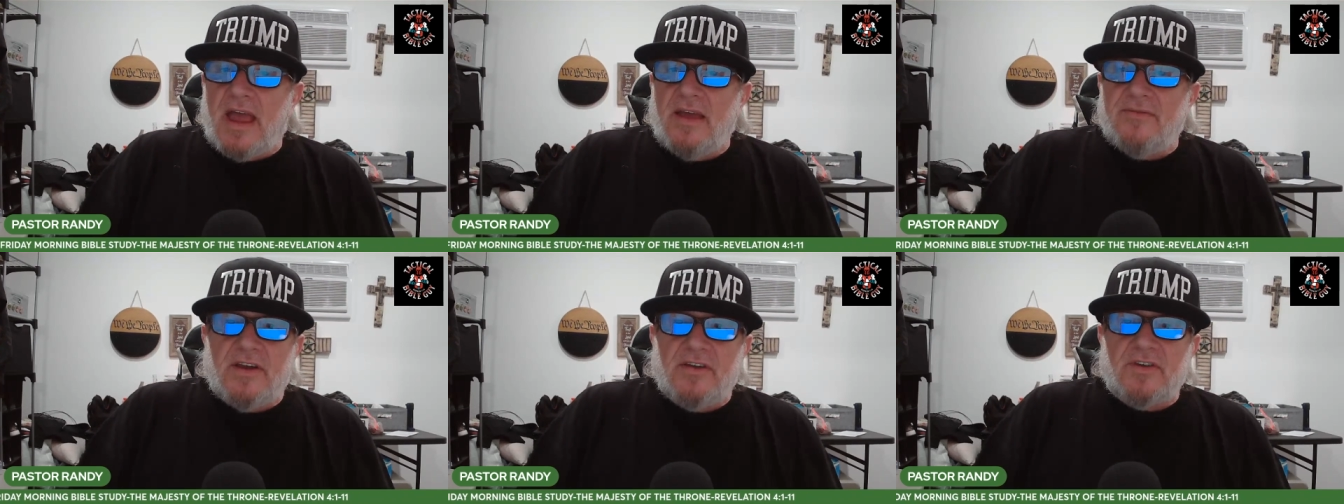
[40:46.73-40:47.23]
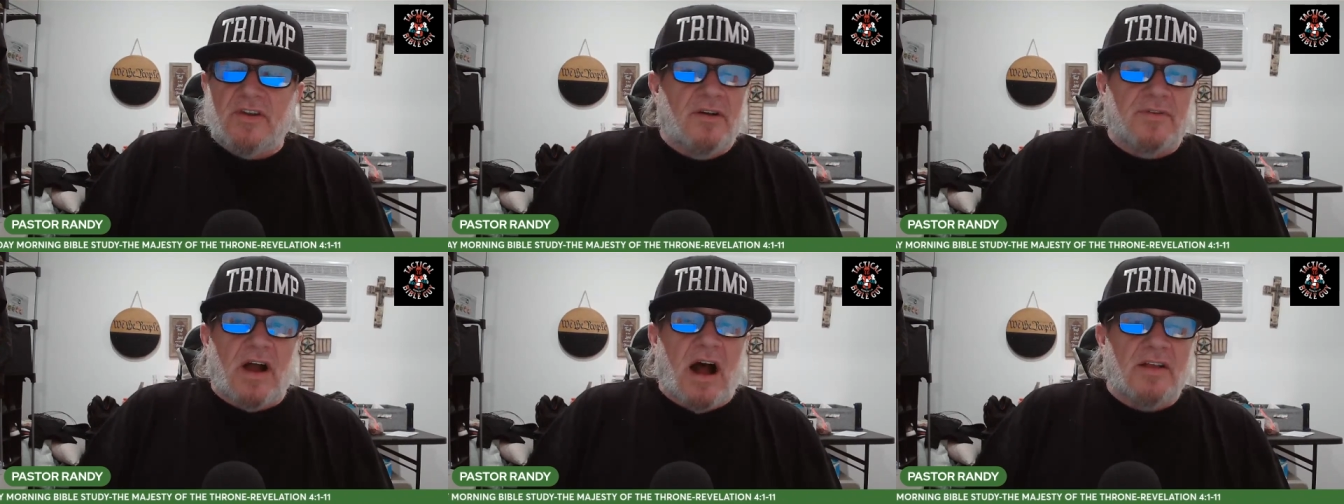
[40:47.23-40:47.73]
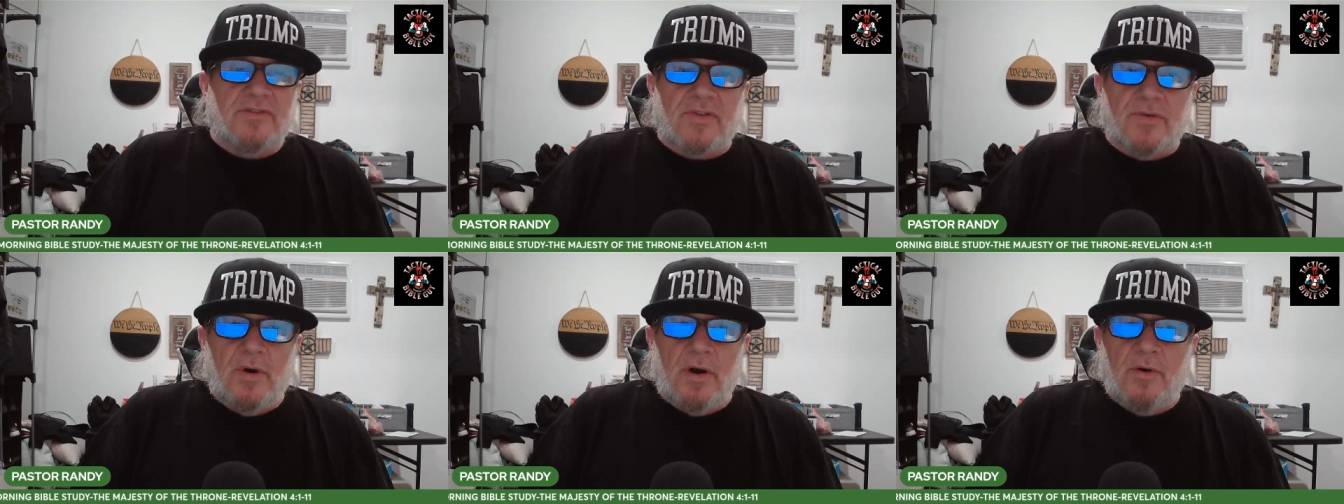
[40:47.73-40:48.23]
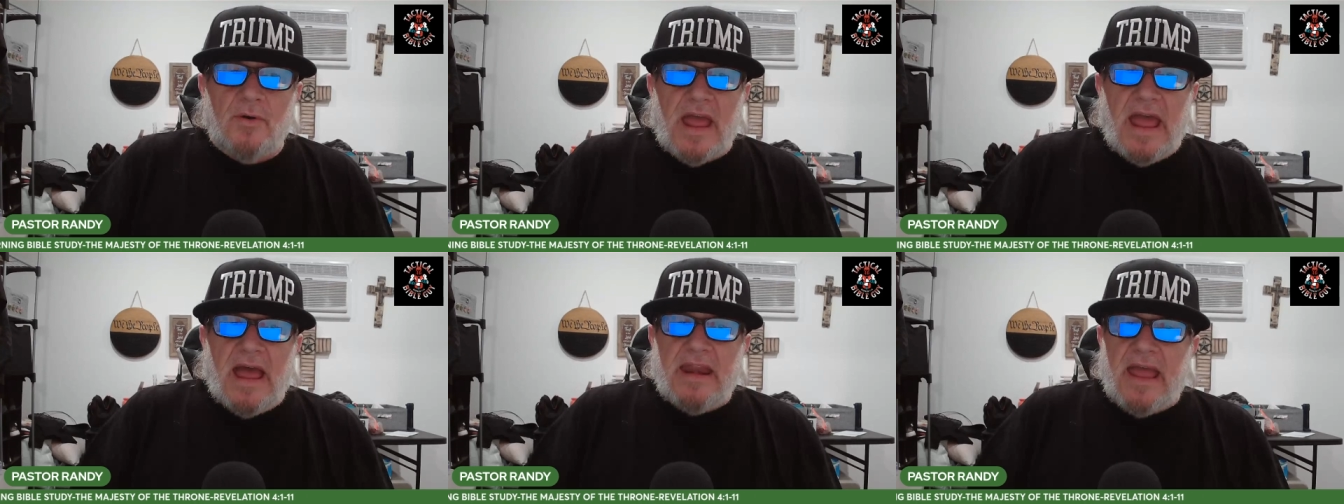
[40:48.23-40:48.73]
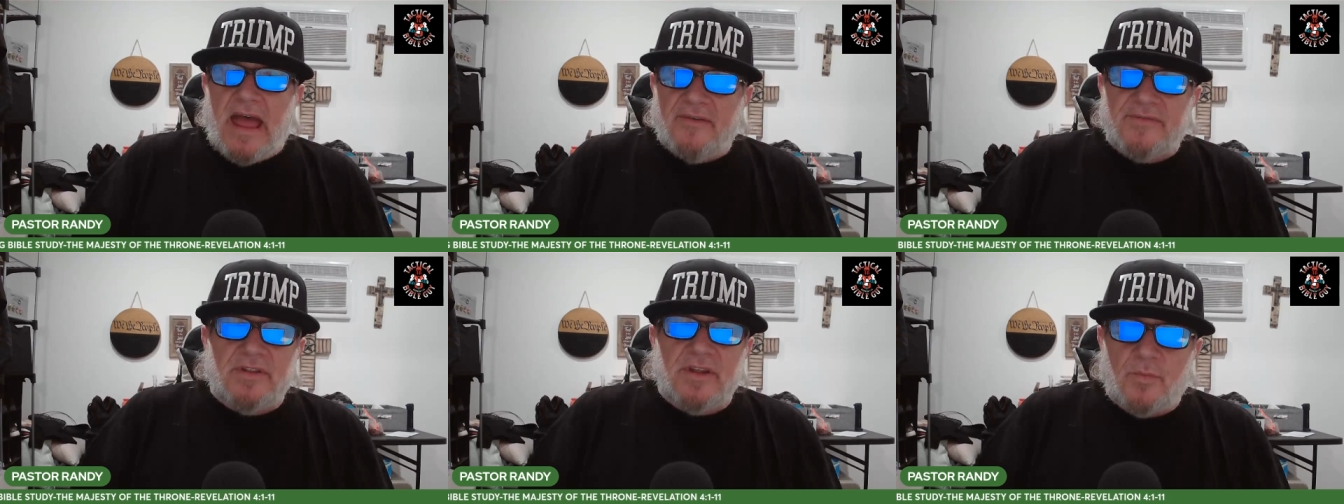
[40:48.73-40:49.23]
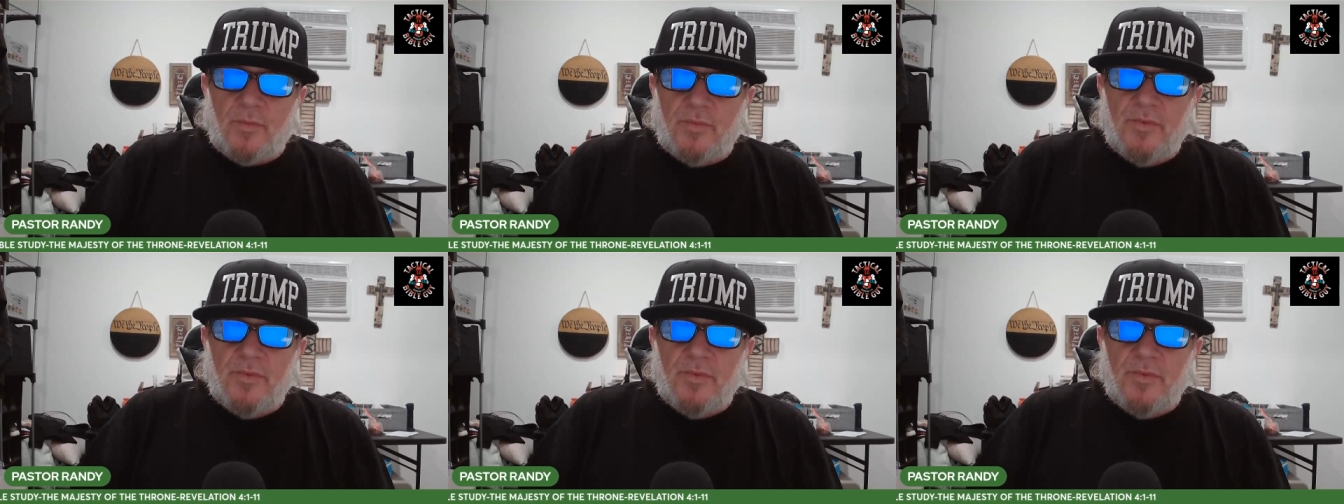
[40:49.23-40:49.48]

a vision of God's throne and heavenly